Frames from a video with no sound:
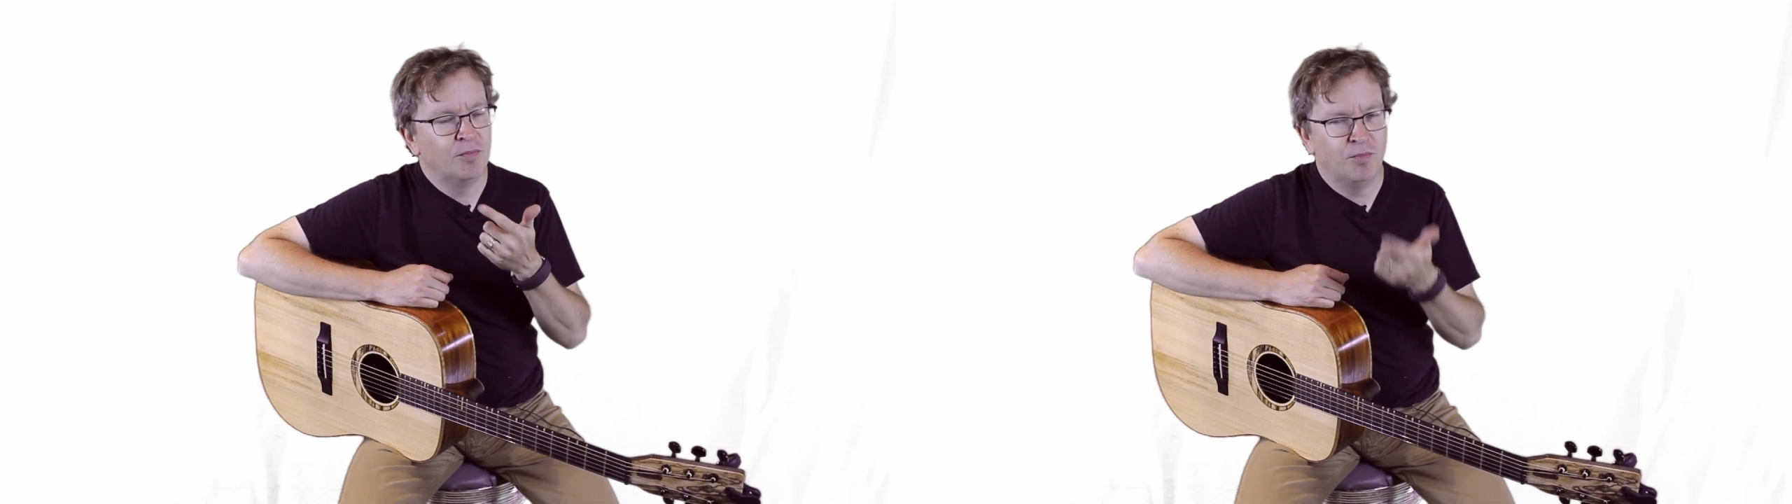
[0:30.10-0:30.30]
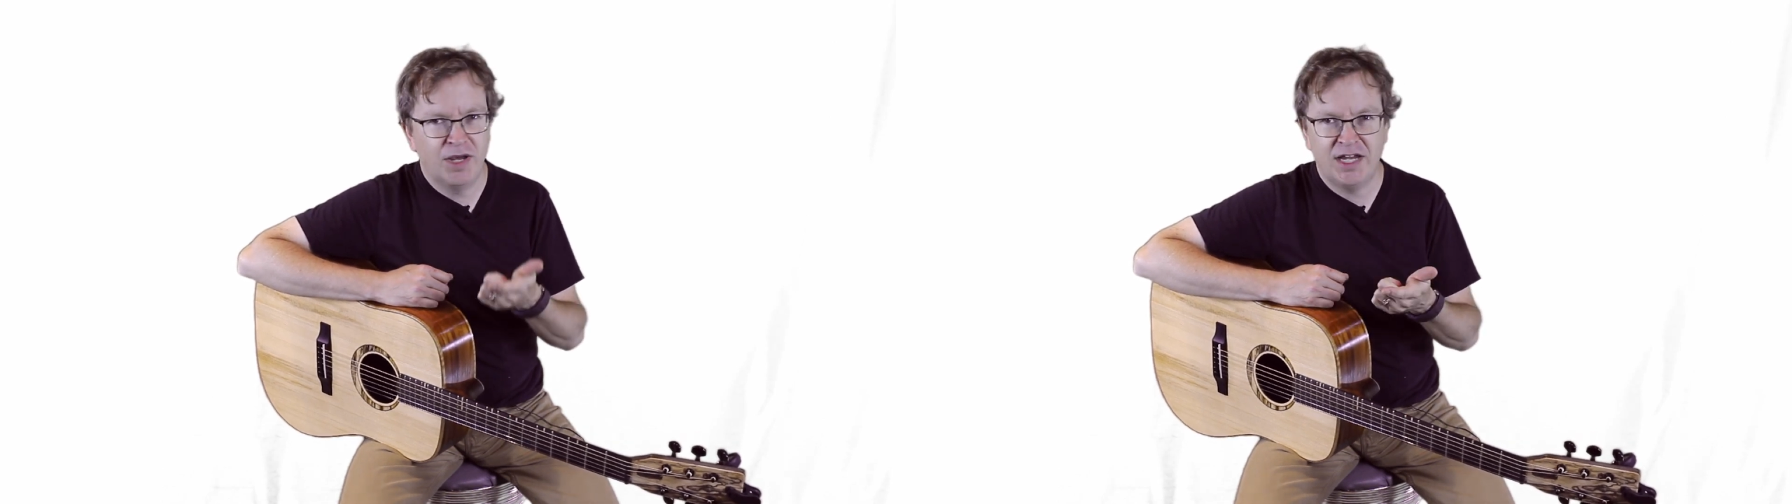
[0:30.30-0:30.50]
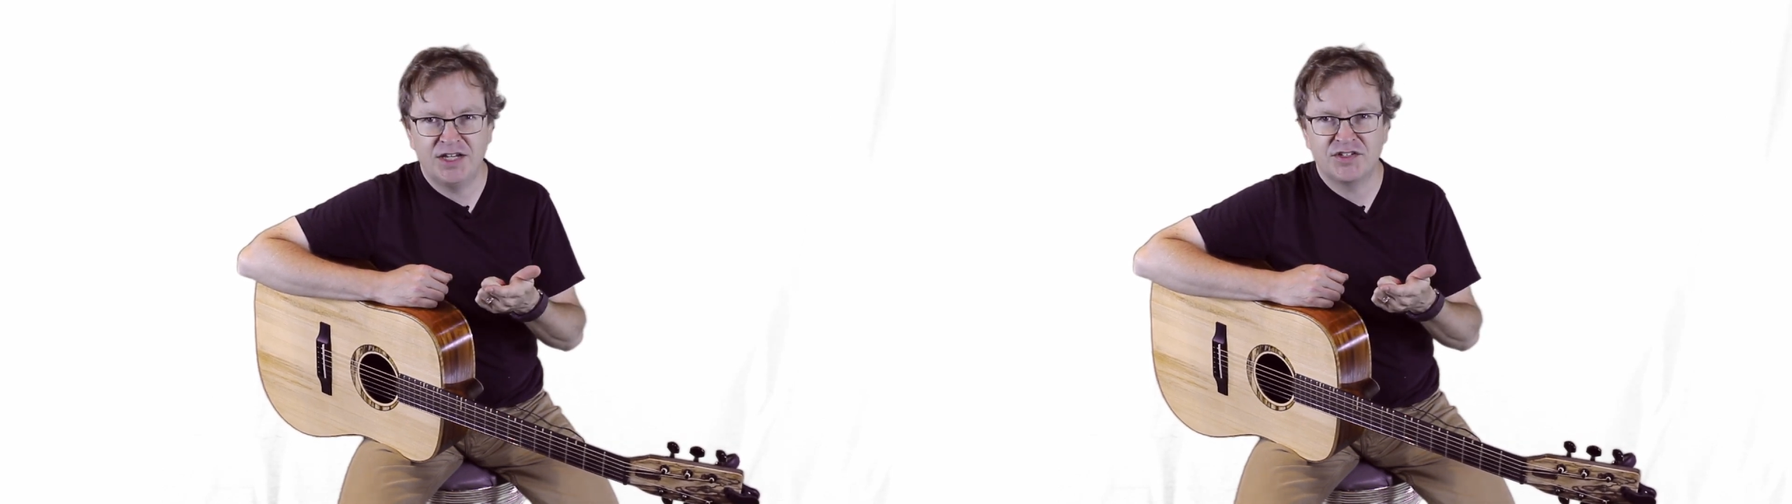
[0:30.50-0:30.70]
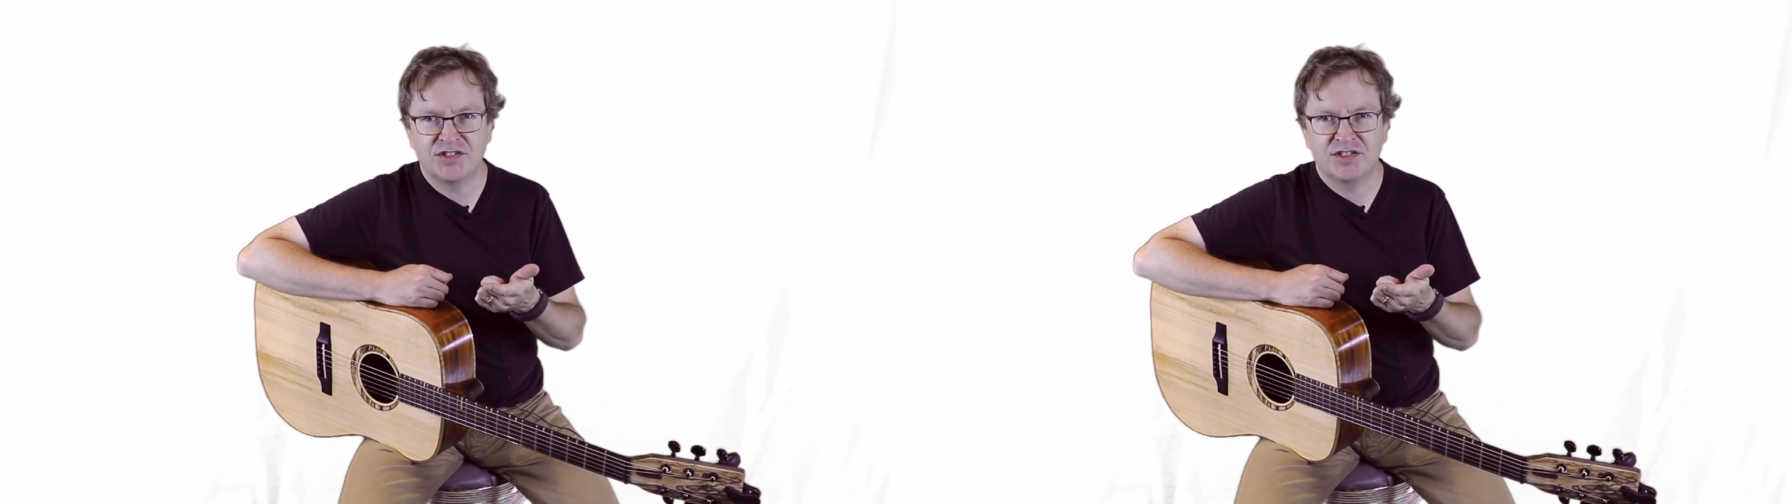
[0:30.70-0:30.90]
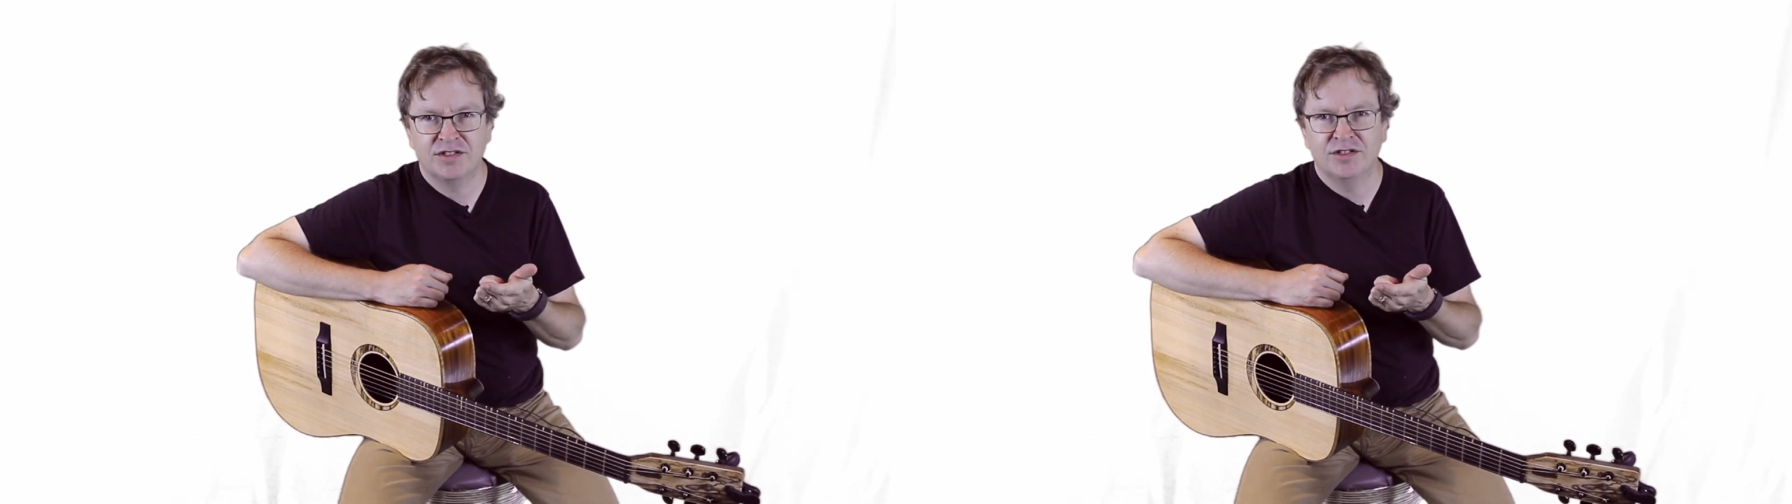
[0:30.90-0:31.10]

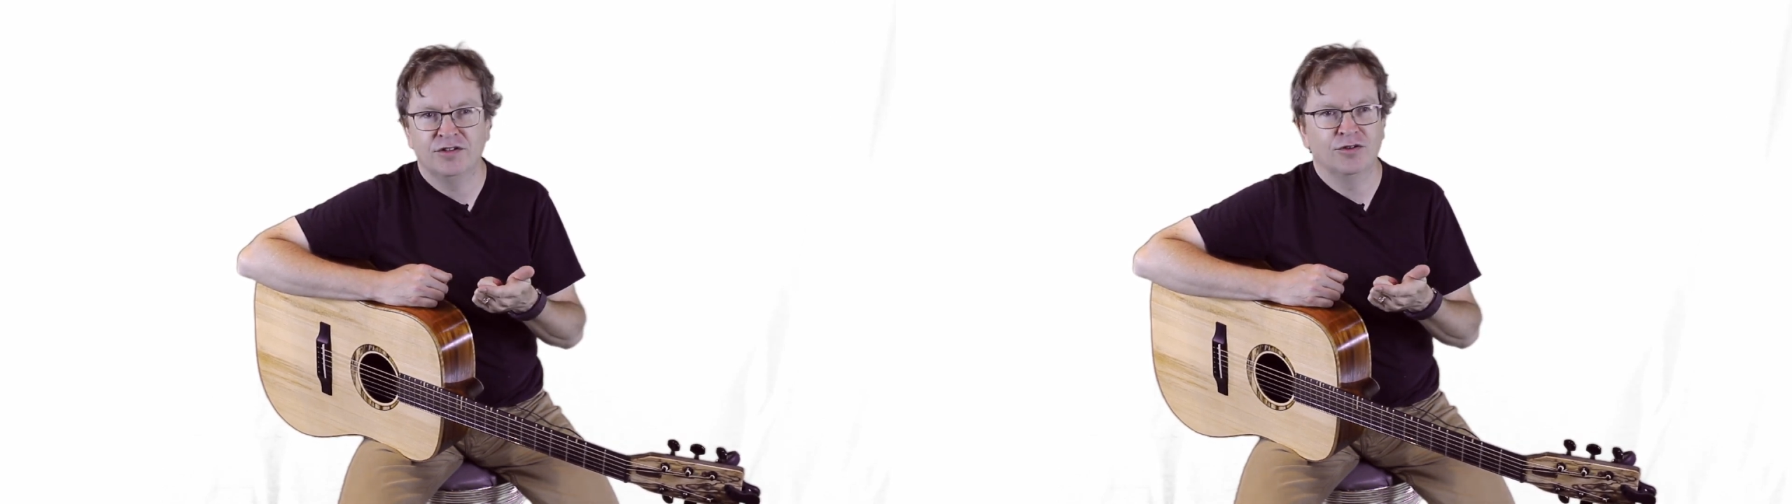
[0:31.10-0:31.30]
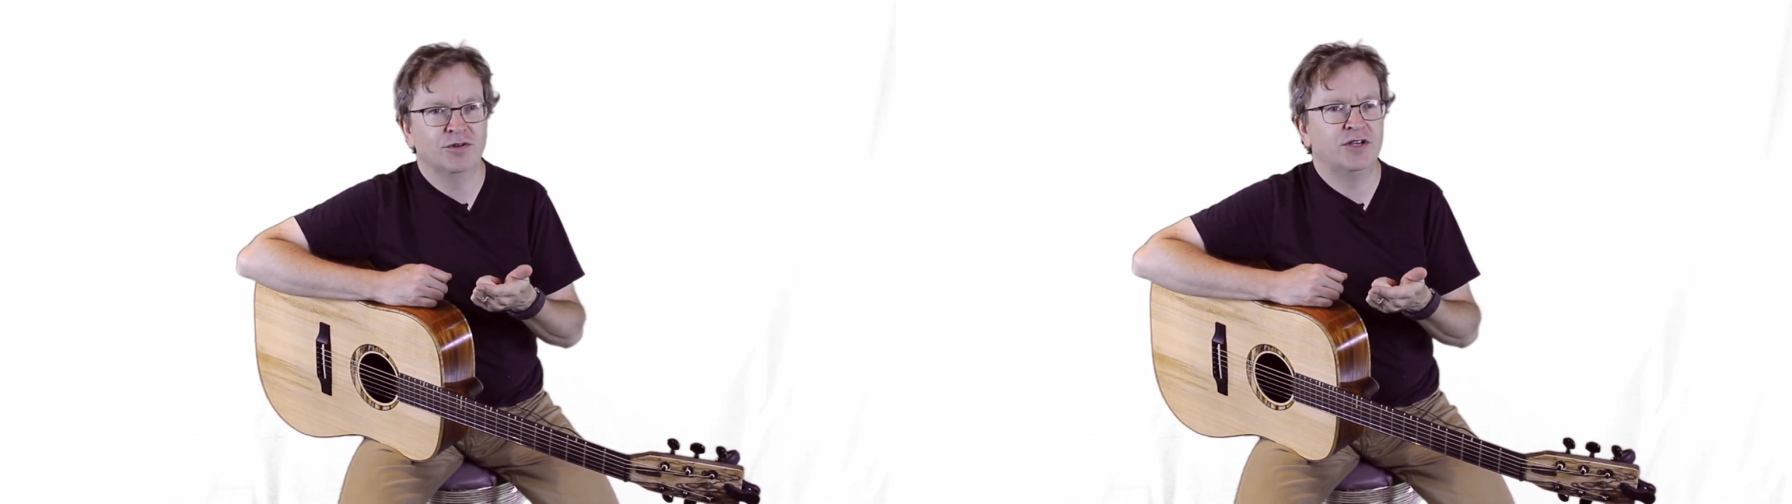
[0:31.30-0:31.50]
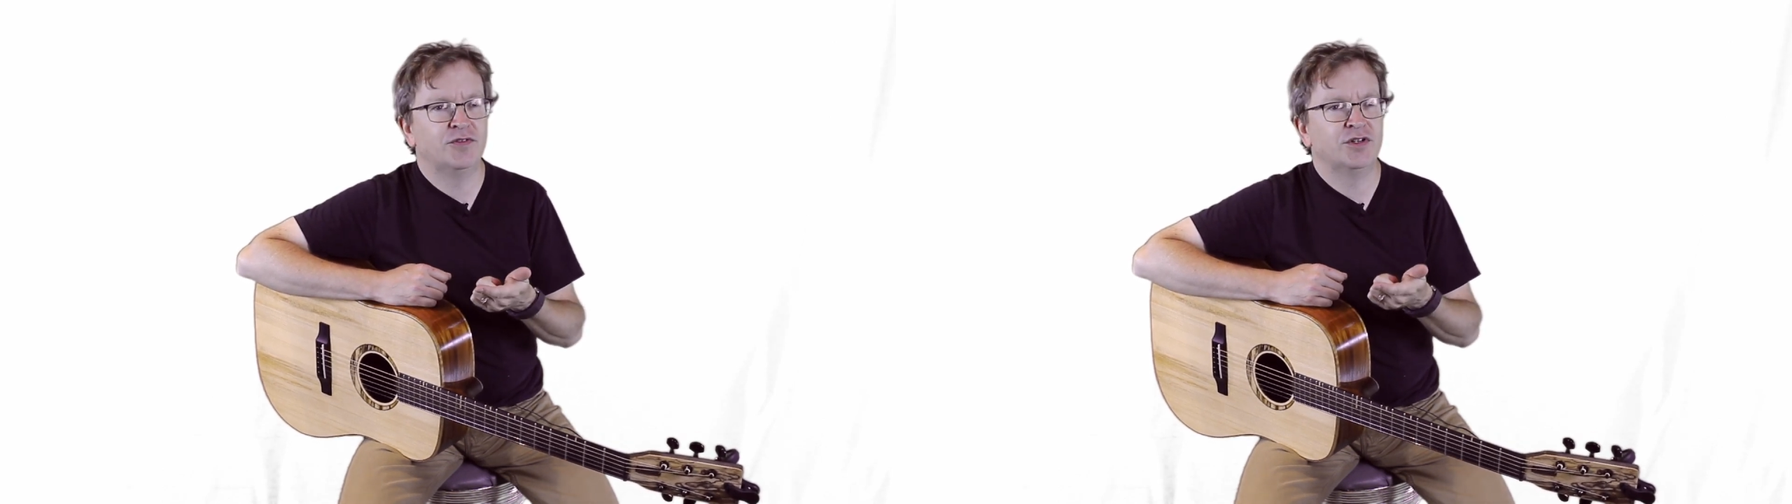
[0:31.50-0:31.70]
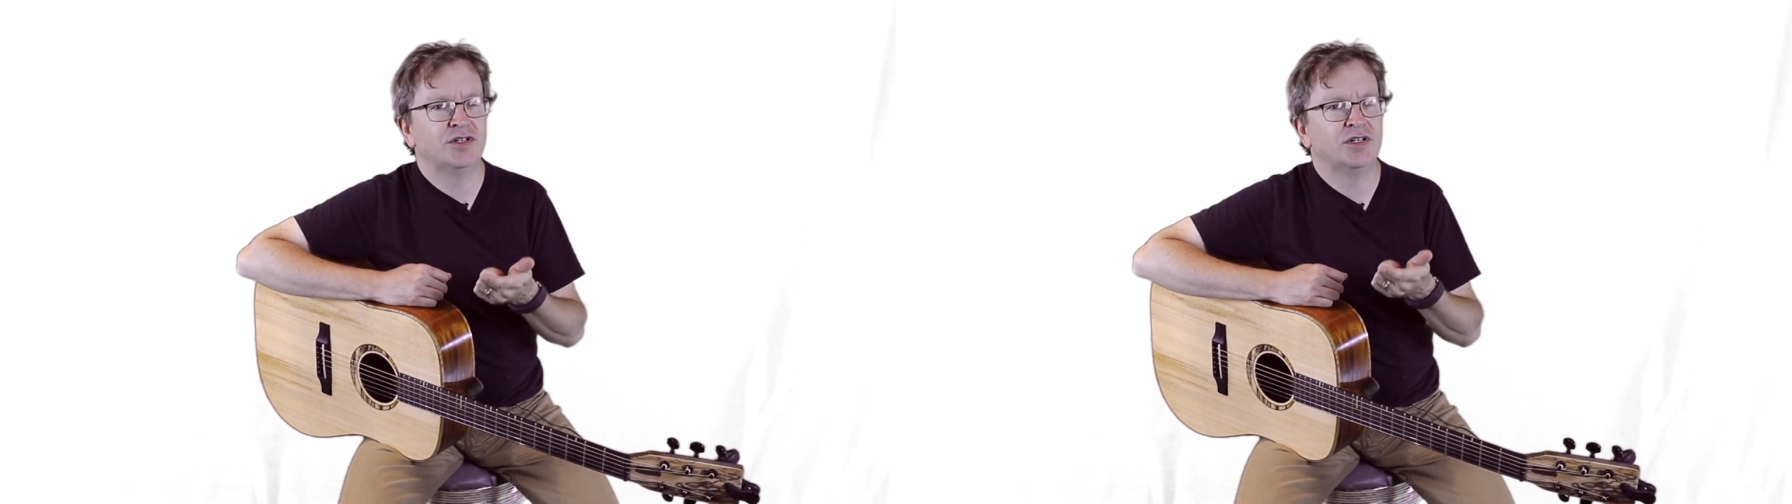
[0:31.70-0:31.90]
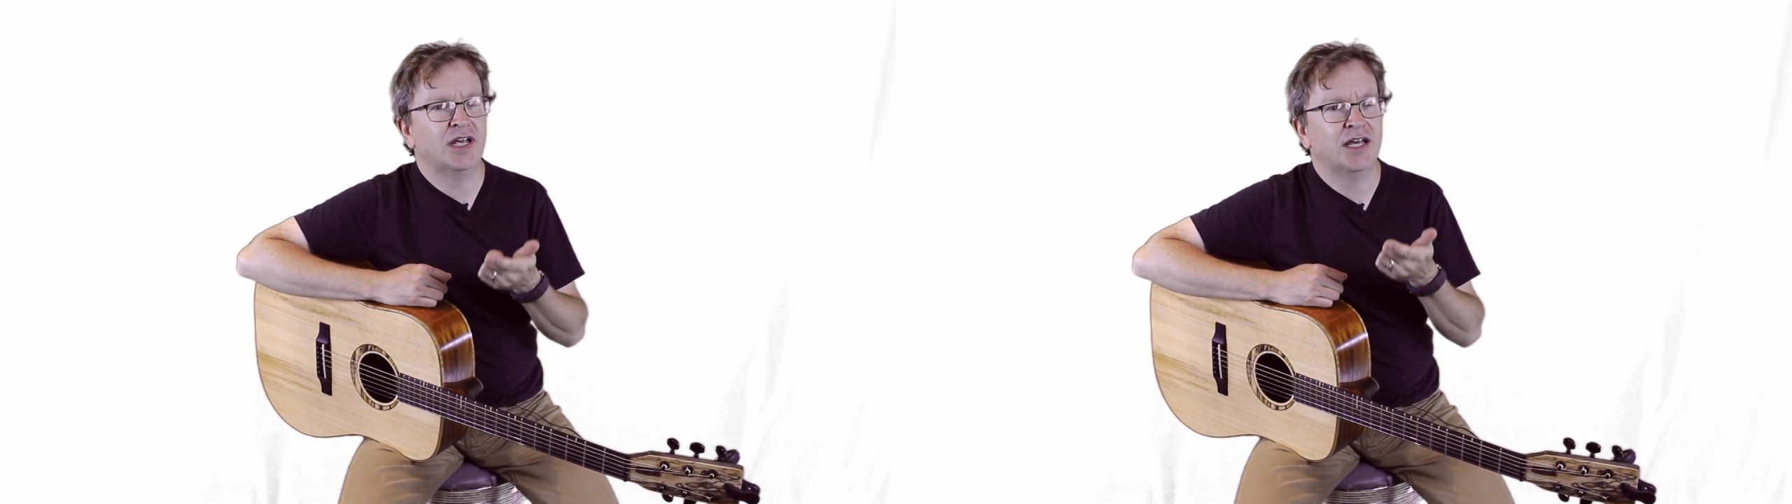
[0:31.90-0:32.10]
bass, or
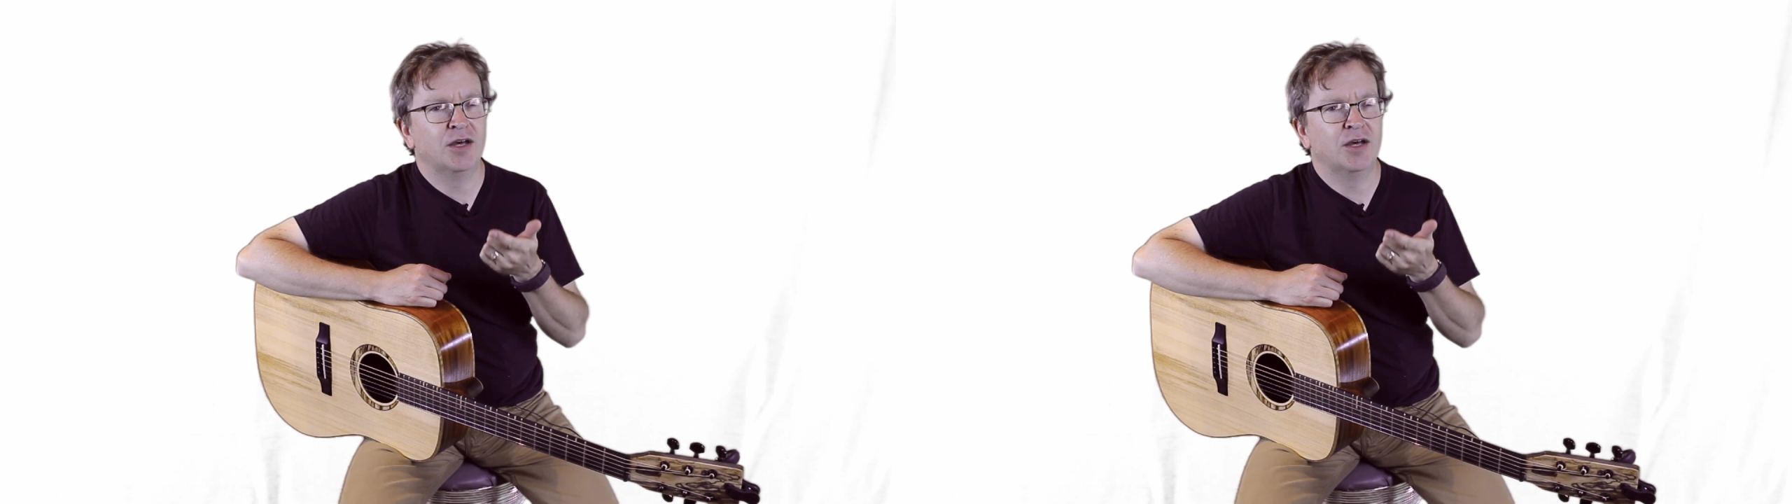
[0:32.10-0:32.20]
even a